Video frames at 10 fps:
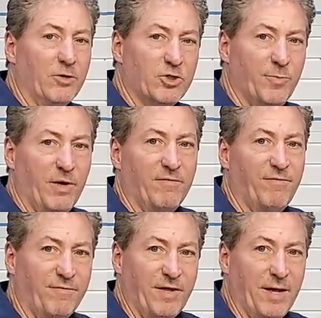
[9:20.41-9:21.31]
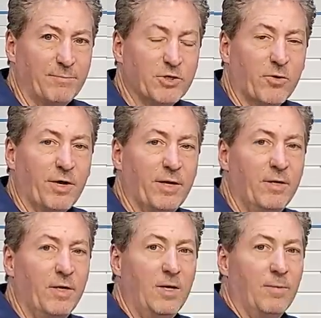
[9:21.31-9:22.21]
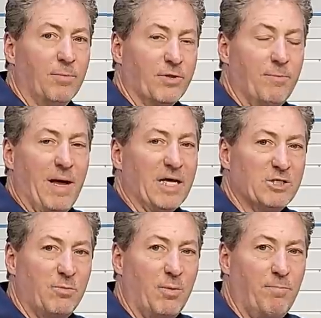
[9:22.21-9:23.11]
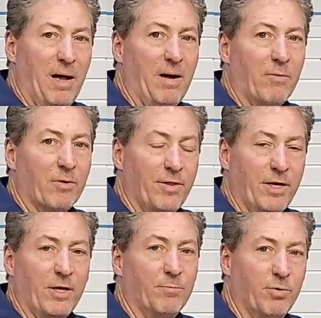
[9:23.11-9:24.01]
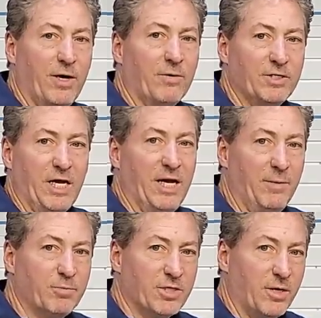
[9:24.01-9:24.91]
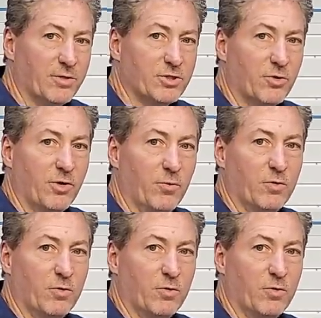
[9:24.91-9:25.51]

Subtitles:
It should be on a 50 amp circuit, but the maximum power that it can put out is 80% of the circuit,